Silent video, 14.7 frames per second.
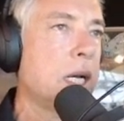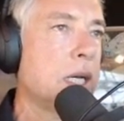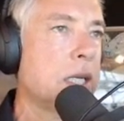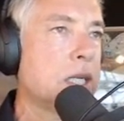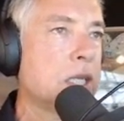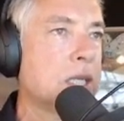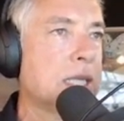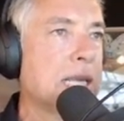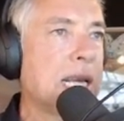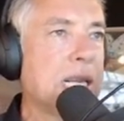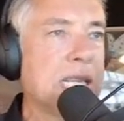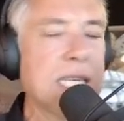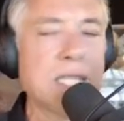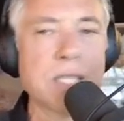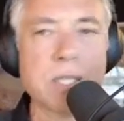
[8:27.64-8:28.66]
just
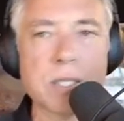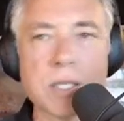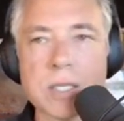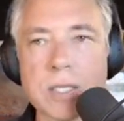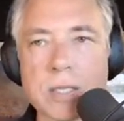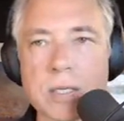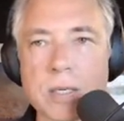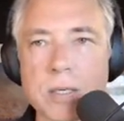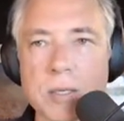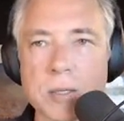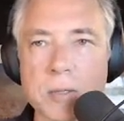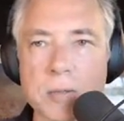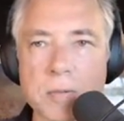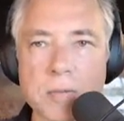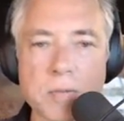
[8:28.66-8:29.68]
unleashes,
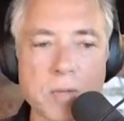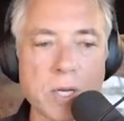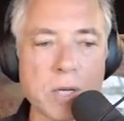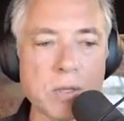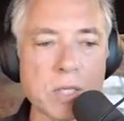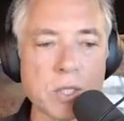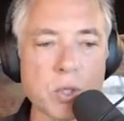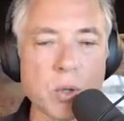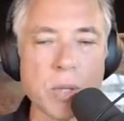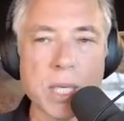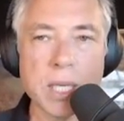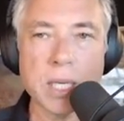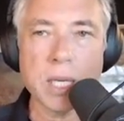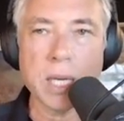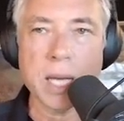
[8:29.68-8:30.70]
you know,
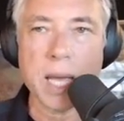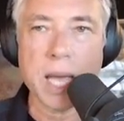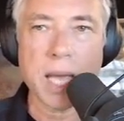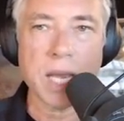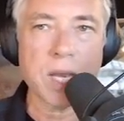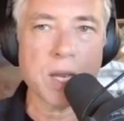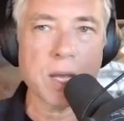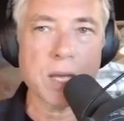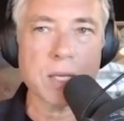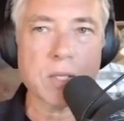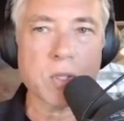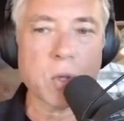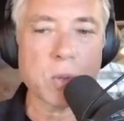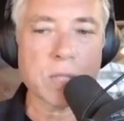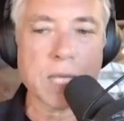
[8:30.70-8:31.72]
joy and
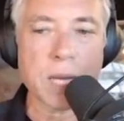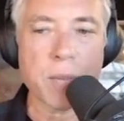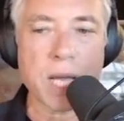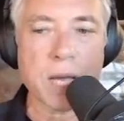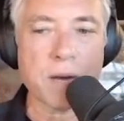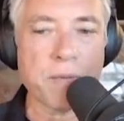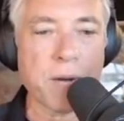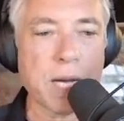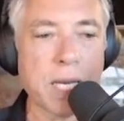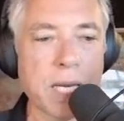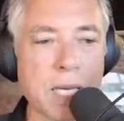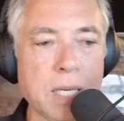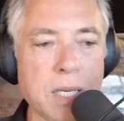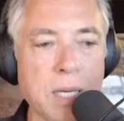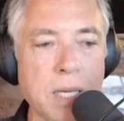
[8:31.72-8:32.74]
souls coming out of
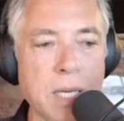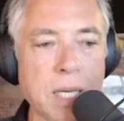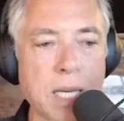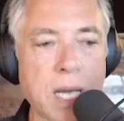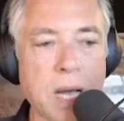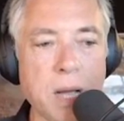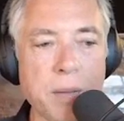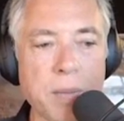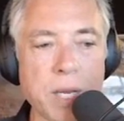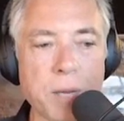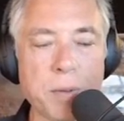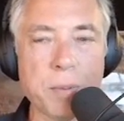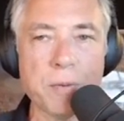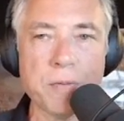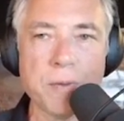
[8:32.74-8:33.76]
hiding. Yeah, many
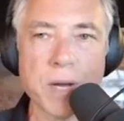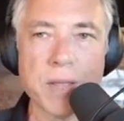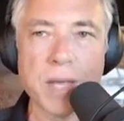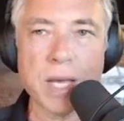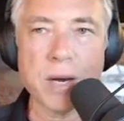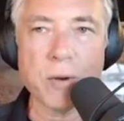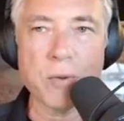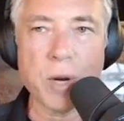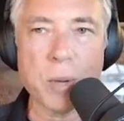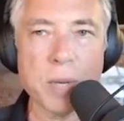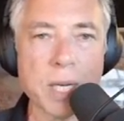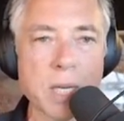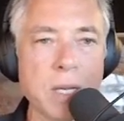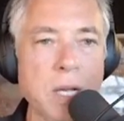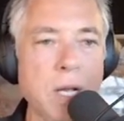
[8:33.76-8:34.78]
people find that
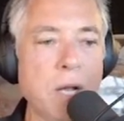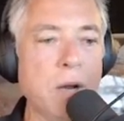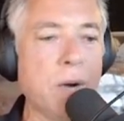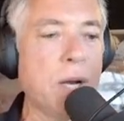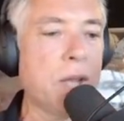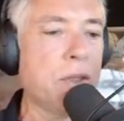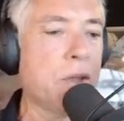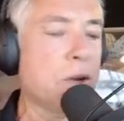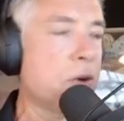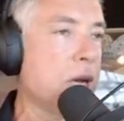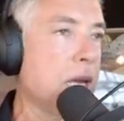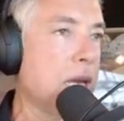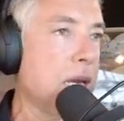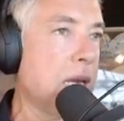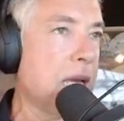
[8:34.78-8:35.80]
heroic rather than
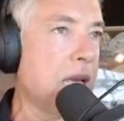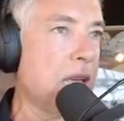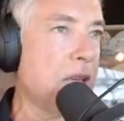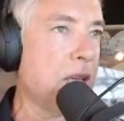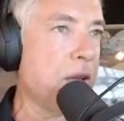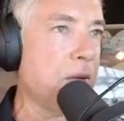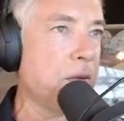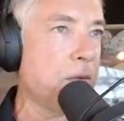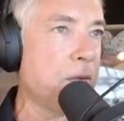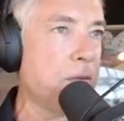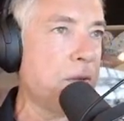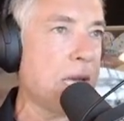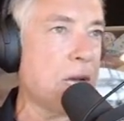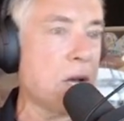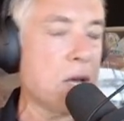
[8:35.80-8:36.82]
creating a
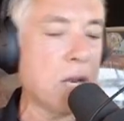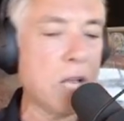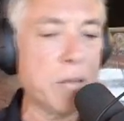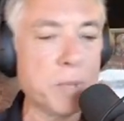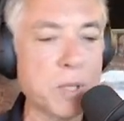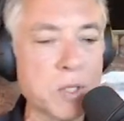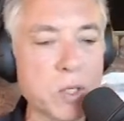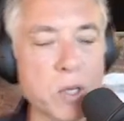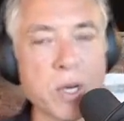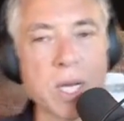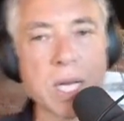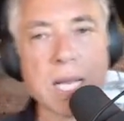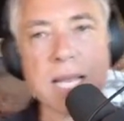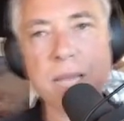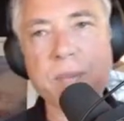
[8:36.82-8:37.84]
fake online
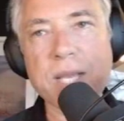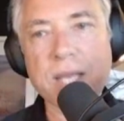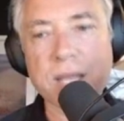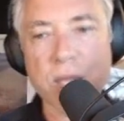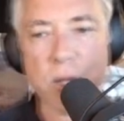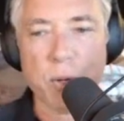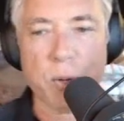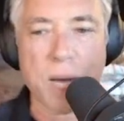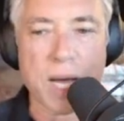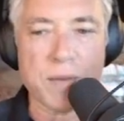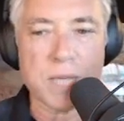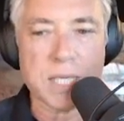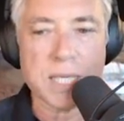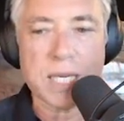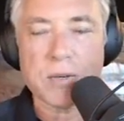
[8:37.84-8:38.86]
persona claiming that you have
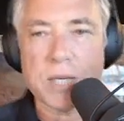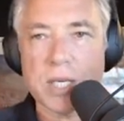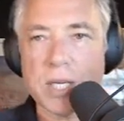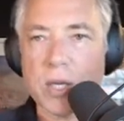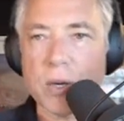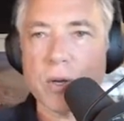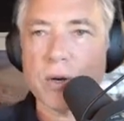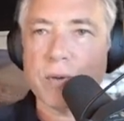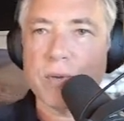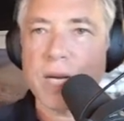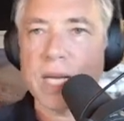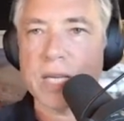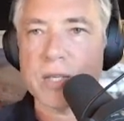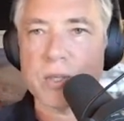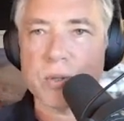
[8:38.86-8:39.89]
the secret decoder
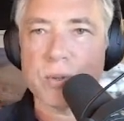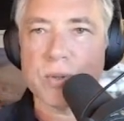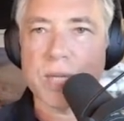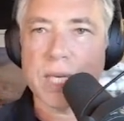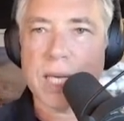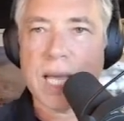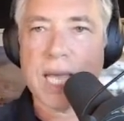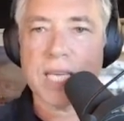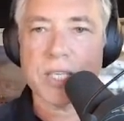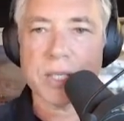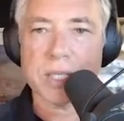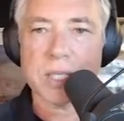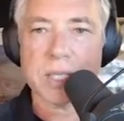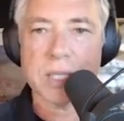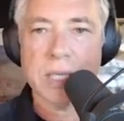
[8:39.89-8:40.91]
ring to the
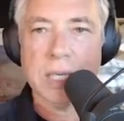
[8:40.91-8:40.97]
ancients,